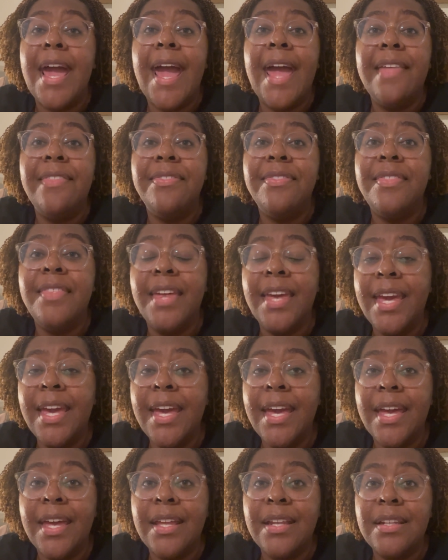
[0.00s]
And
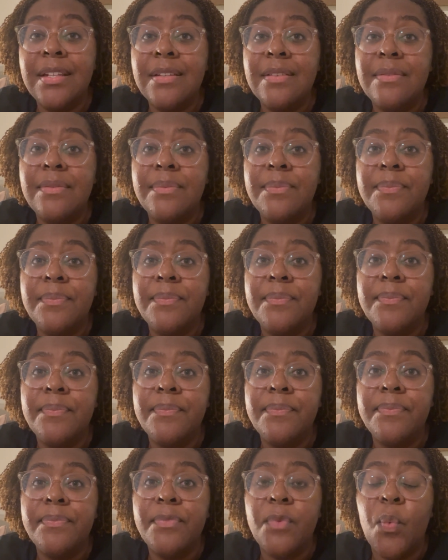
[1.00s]
then
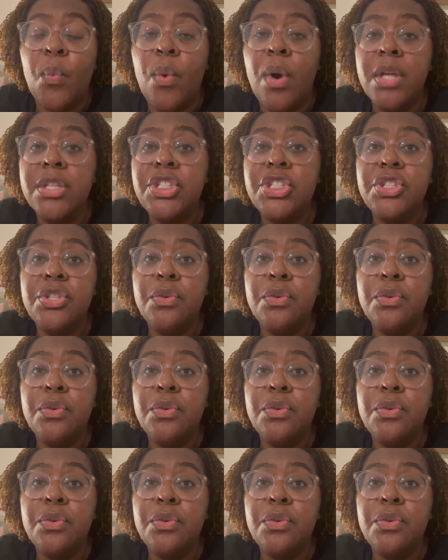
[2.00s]
once